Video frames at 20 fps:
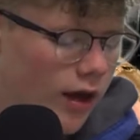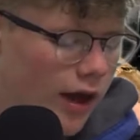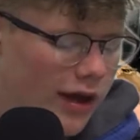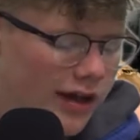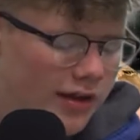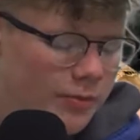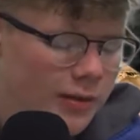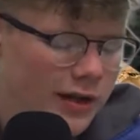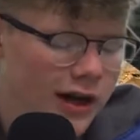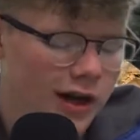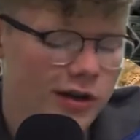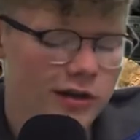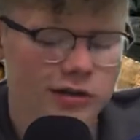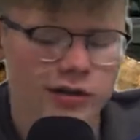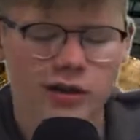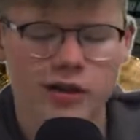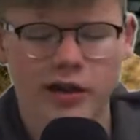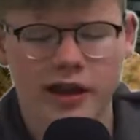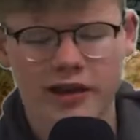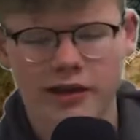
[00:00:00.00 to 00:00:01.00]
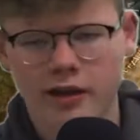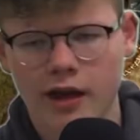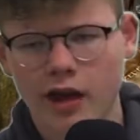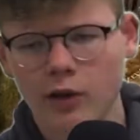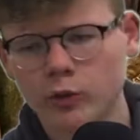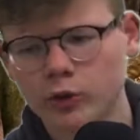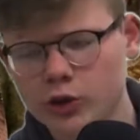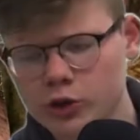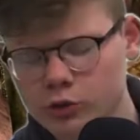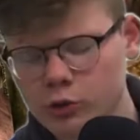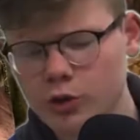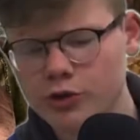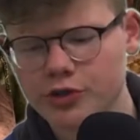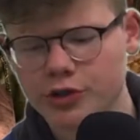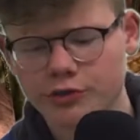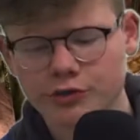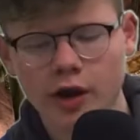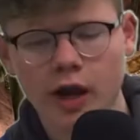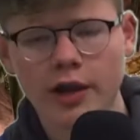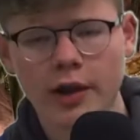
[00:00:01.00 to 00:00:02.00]
it can be carried, Elder Scrolls
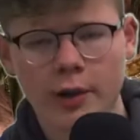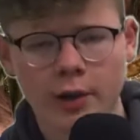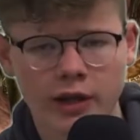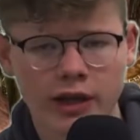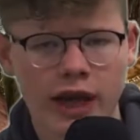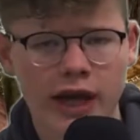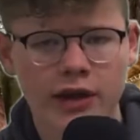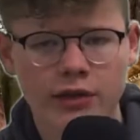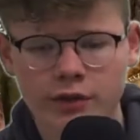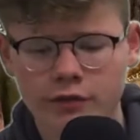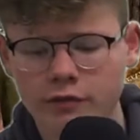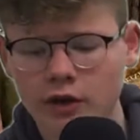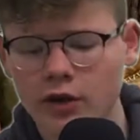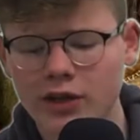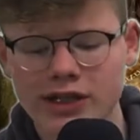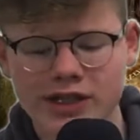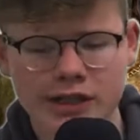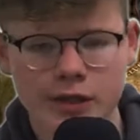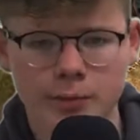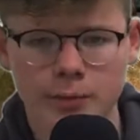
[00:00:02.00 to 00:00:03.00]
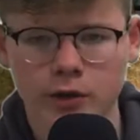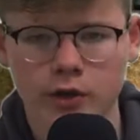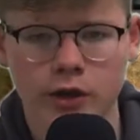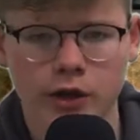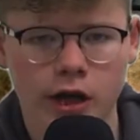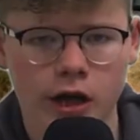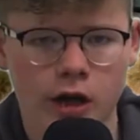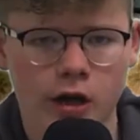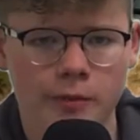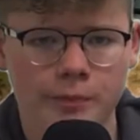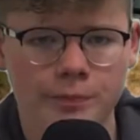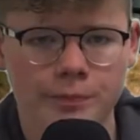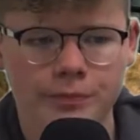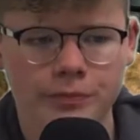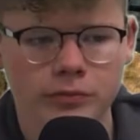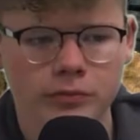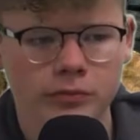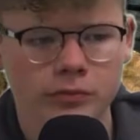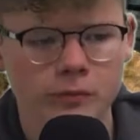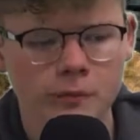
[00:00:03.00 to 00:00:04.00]
or Fallout alike, they're very similar.
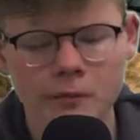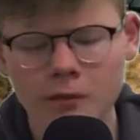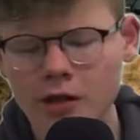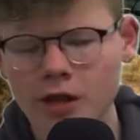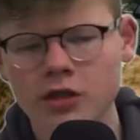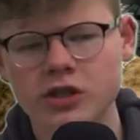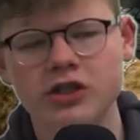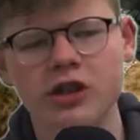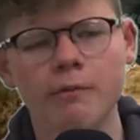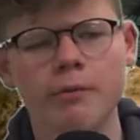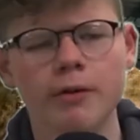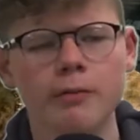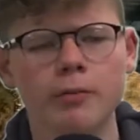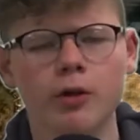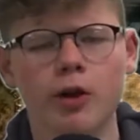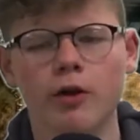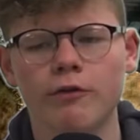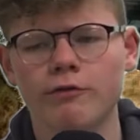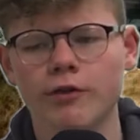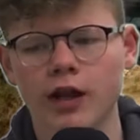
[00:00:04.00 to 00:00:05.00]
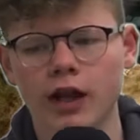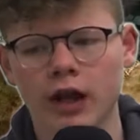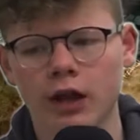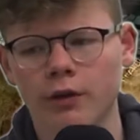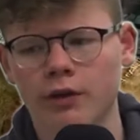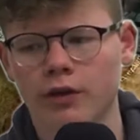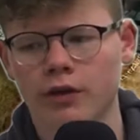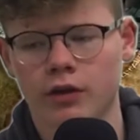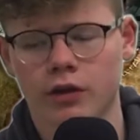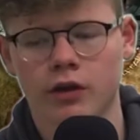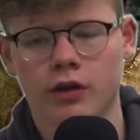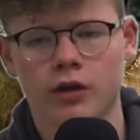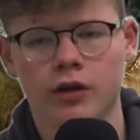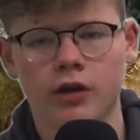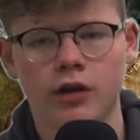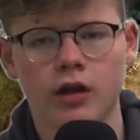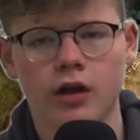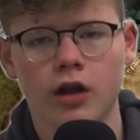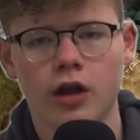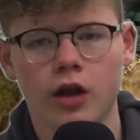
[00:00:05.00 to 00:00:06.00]
Some people call Fallout the
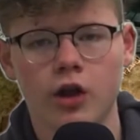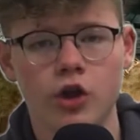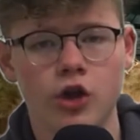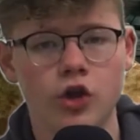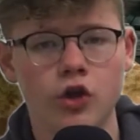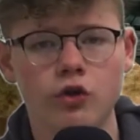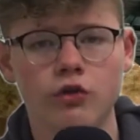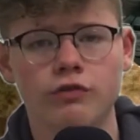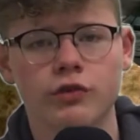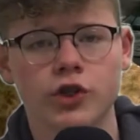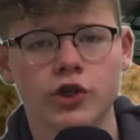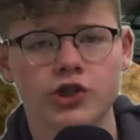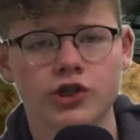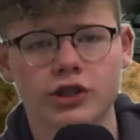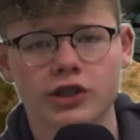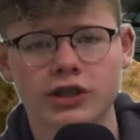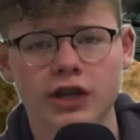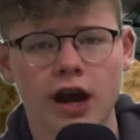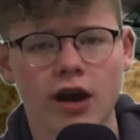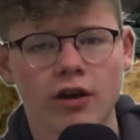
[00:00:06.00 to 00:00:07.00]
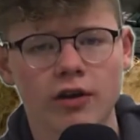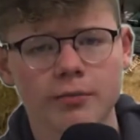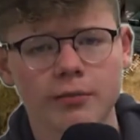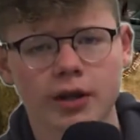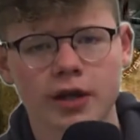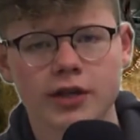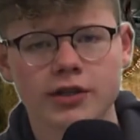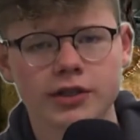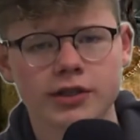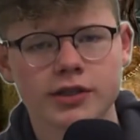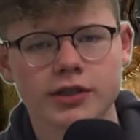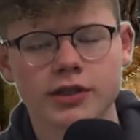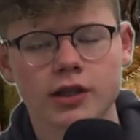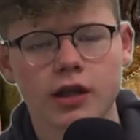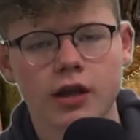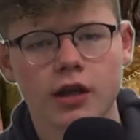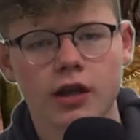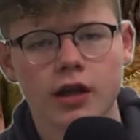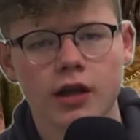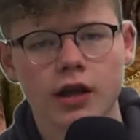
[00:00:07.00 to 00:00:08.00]
new version of Skyrim because it's
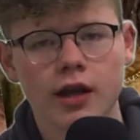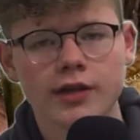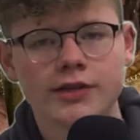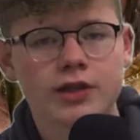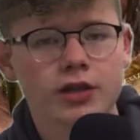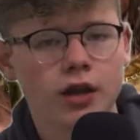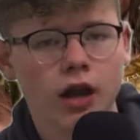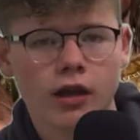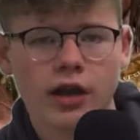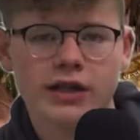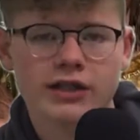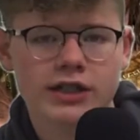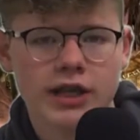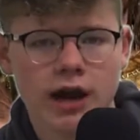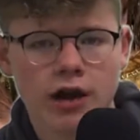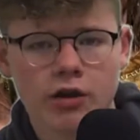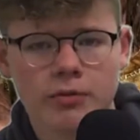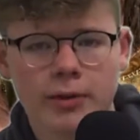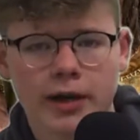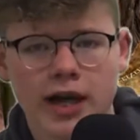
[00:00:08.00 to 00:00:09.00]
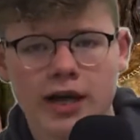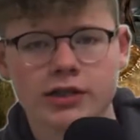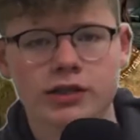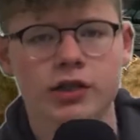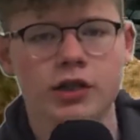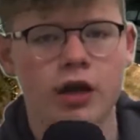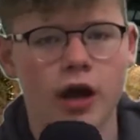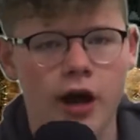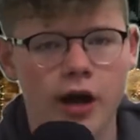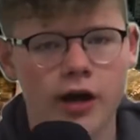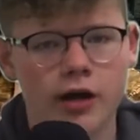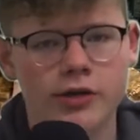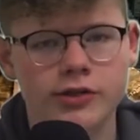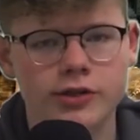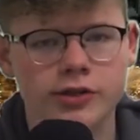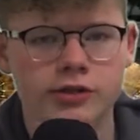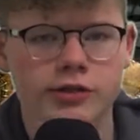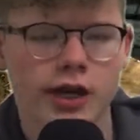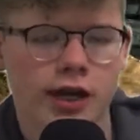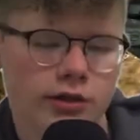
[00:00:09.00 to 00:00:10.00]
a lot like Skyrim, but it has
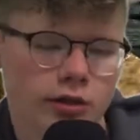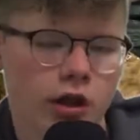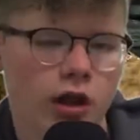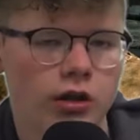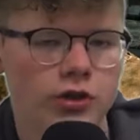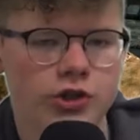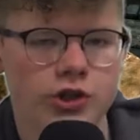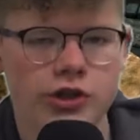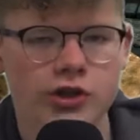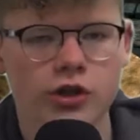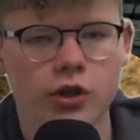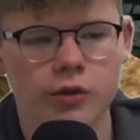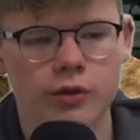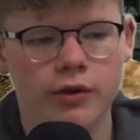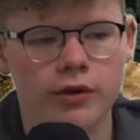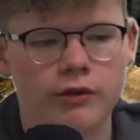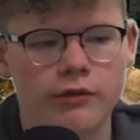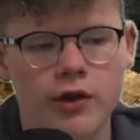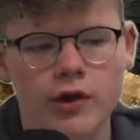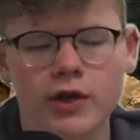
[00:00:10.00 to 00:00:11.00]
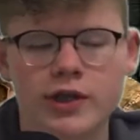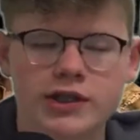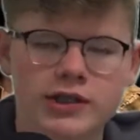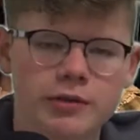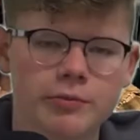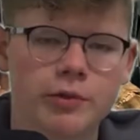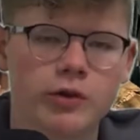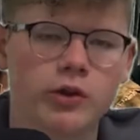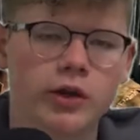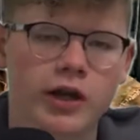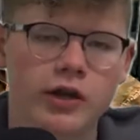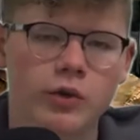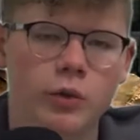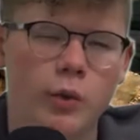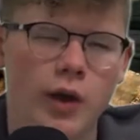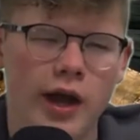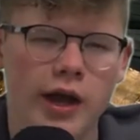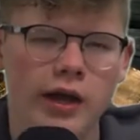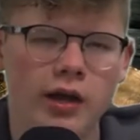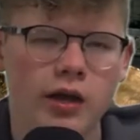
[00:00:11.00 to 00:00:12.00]
guns and technology. So they're very similar in a
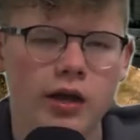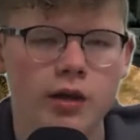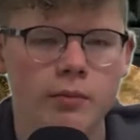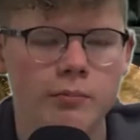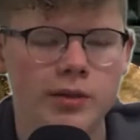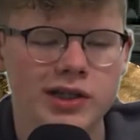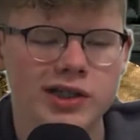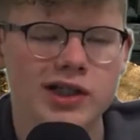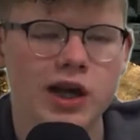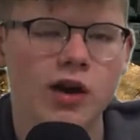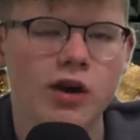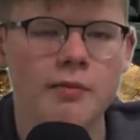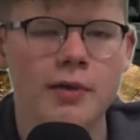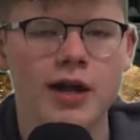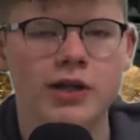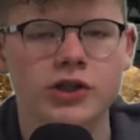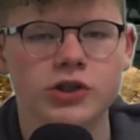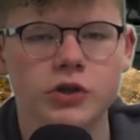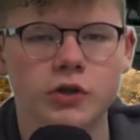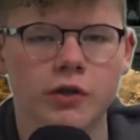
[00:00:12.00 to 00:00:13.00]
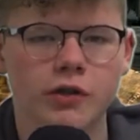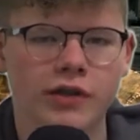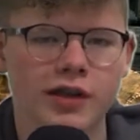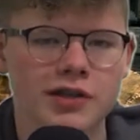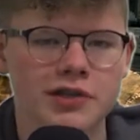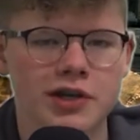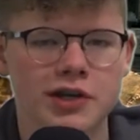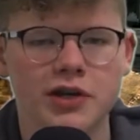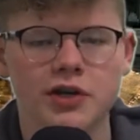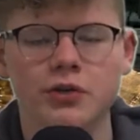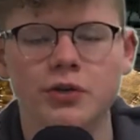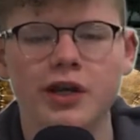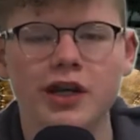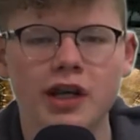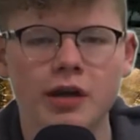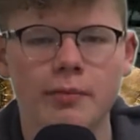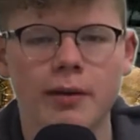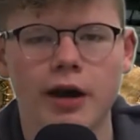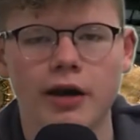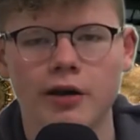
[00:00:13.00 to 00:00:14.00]
way, but Skyrim has certain things that are
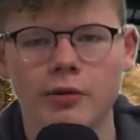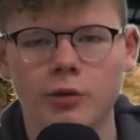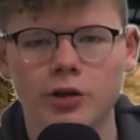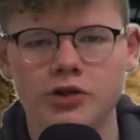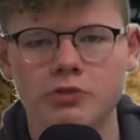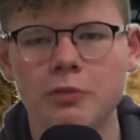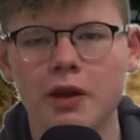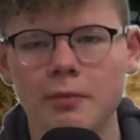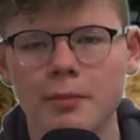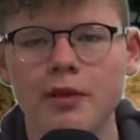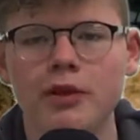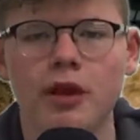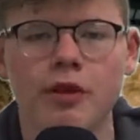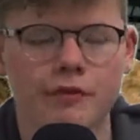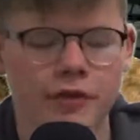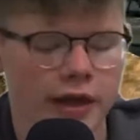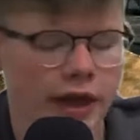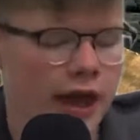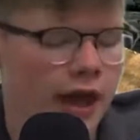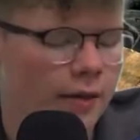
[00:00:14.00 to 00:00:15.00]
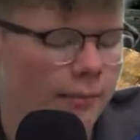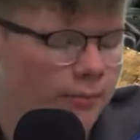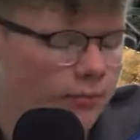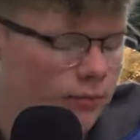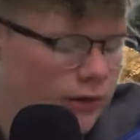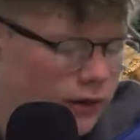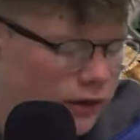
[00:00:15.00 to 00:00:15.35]
unique about it, which make me love the game.